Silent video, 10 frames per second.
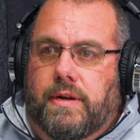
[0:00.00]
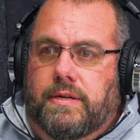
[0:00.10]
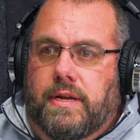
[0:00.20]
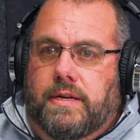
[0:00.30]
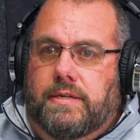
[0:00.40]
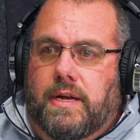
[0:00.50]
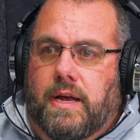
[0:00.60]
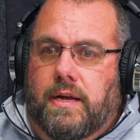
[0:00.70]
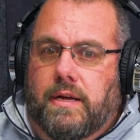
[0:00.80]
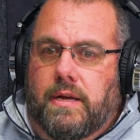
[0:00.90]
So it's
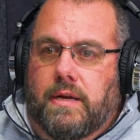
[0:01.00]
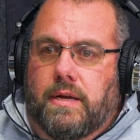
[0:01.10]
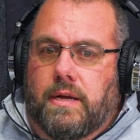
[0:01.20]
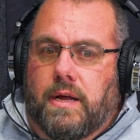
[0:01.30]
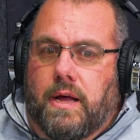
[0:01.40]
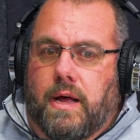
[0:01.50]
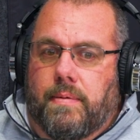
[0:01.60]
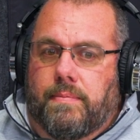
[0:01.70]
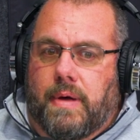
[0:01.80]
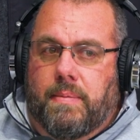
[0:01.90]

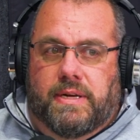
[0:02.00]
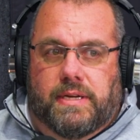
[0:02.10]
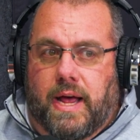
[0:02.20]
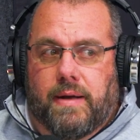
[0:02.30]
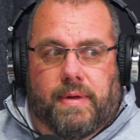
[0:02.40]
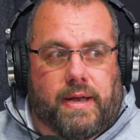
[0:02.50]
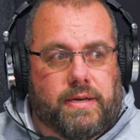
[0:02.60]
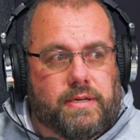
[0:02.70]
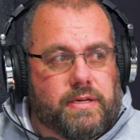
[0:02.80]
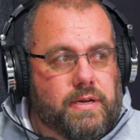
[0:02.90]
I'm excited, man.
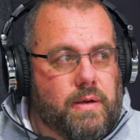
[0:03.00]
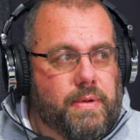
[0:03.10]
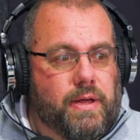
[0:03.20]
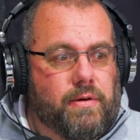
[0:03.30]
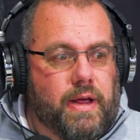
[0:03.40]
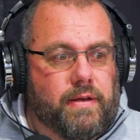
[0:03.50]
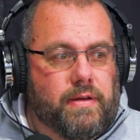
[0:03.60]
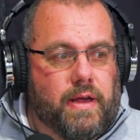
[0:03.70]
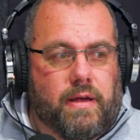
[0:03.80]
It's going to be a great.